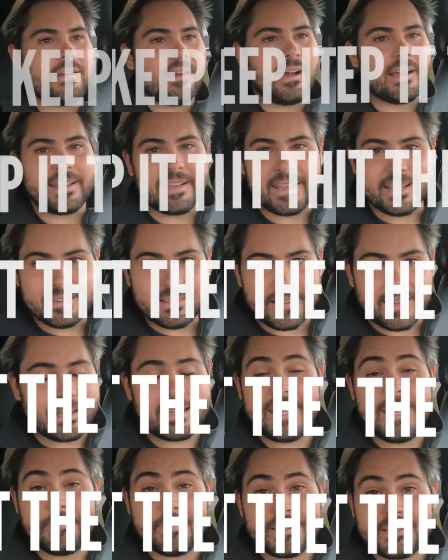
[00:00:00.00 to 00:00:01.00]
I
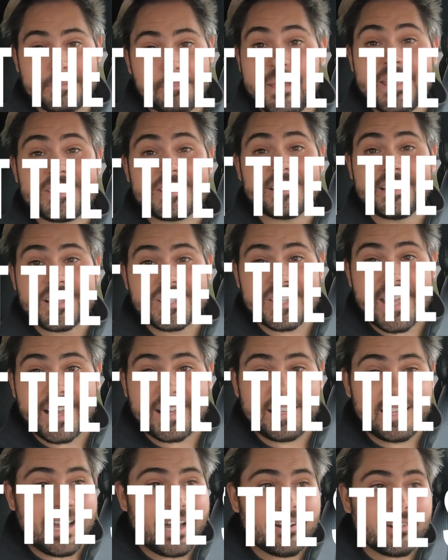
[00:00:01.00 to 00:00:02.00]
keep it basically
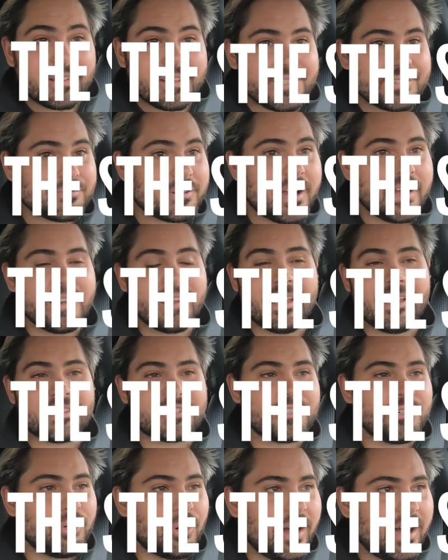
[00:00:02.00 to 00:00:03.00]
exactly how it is, right? It's
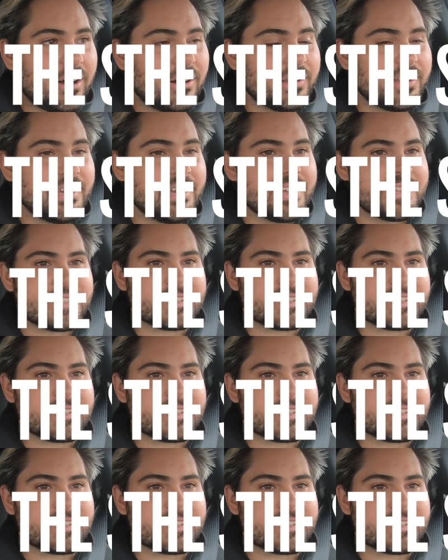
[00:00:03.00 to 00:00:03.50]
cool how it is.